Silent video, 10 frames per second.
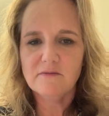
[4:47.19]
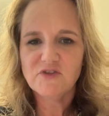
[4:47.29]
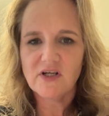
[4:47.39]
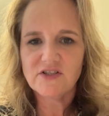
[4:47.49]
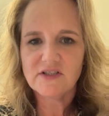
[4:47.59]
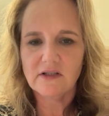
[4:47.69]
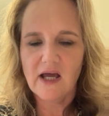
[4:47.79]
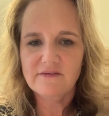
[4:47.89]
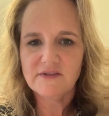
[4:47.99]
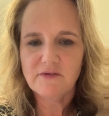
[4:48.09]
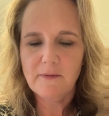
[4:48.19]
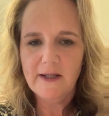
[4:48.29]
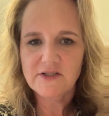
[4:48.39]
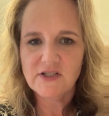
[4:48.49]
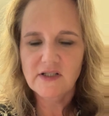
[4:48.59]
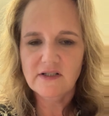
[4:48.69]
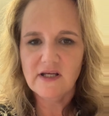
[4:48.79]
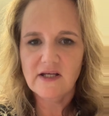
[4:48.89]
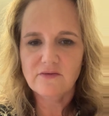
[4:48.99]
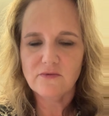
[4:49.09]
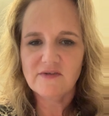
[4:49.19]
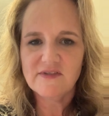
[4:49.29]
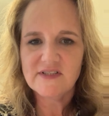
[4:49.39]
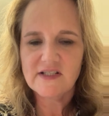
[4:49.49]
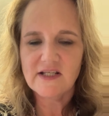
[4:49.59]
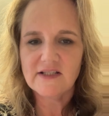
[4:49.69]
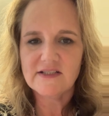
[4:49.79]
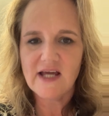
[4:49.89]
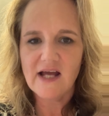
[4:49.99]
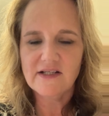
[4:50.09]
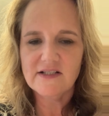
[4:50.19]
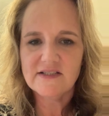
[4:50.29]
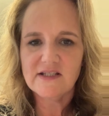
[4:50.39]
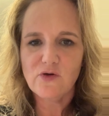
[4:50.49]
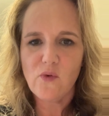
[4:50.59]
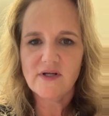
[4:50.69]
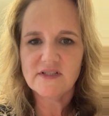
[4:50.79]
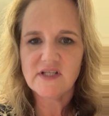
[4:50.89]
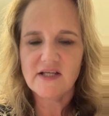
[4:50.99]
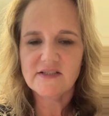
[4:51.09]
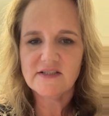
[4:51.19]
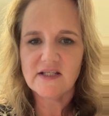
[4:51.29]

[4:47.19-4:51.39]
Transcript: touch the lives of a patient, and revisiting the data and seeing what it says,